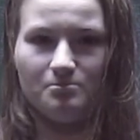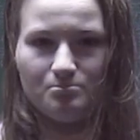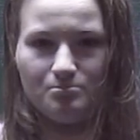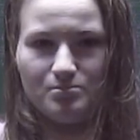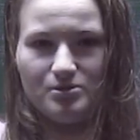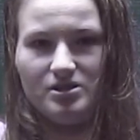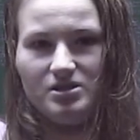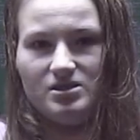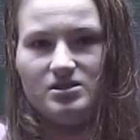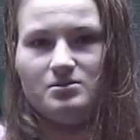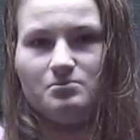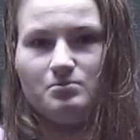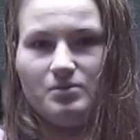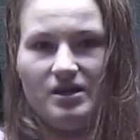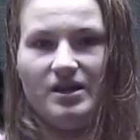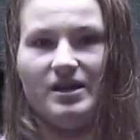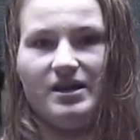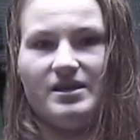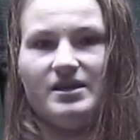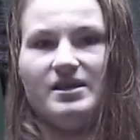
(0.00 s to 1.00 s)
Peace,
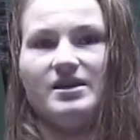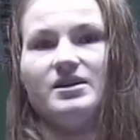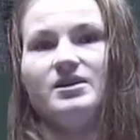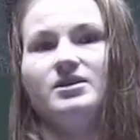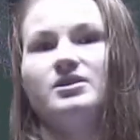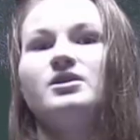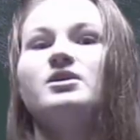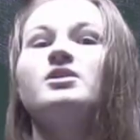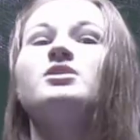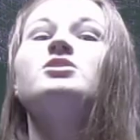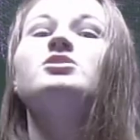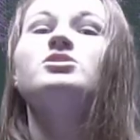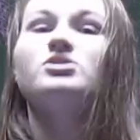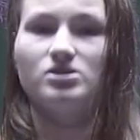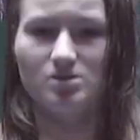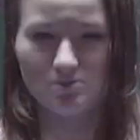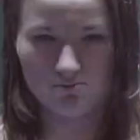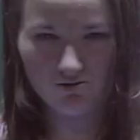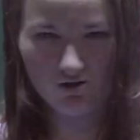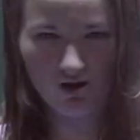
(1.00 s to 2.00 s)
bye, and
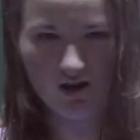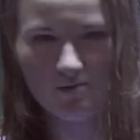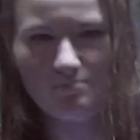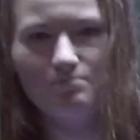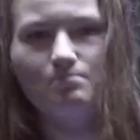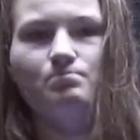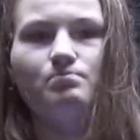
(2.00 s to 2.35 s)
subscribe.